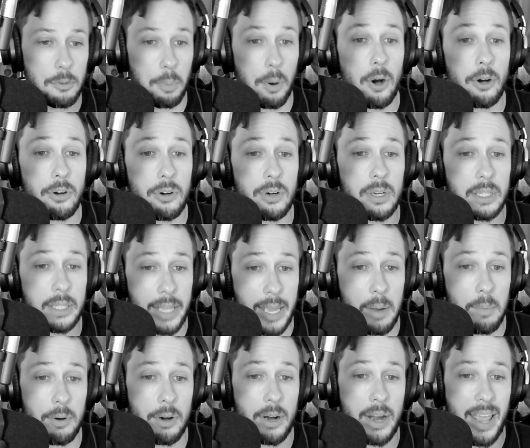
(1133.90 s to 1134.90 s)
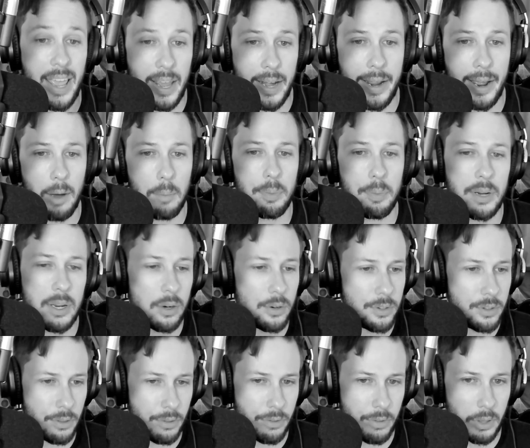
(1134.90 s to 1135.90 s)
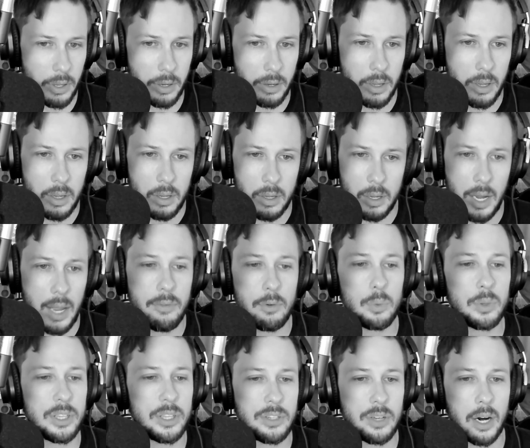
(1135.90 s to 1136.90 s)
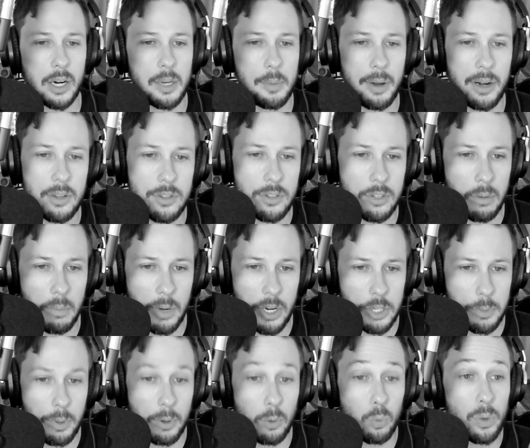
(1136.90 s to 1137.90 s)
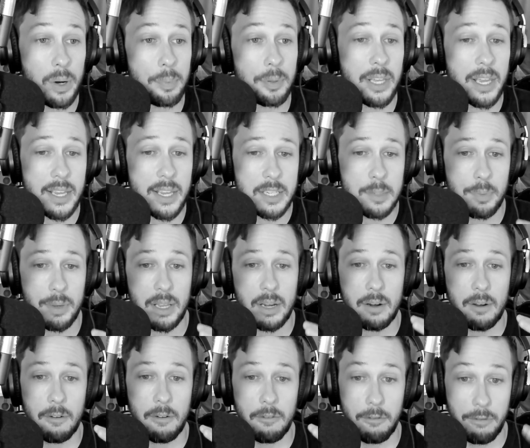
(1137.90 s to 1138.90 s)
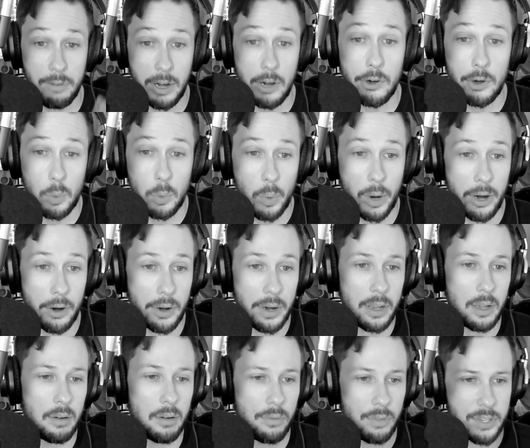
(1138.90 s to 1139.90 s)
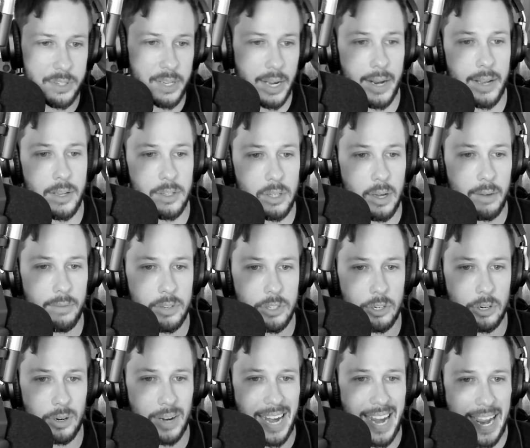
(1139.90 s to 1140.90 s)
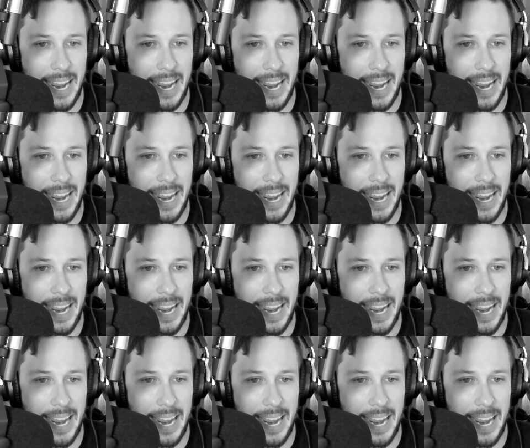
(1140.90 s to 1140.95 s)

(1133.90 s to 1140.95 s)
So Parker and Lambert head out, but here's the thing. Hmm. I haven't really talked about it so much, but Ripley has been very wary of the science officer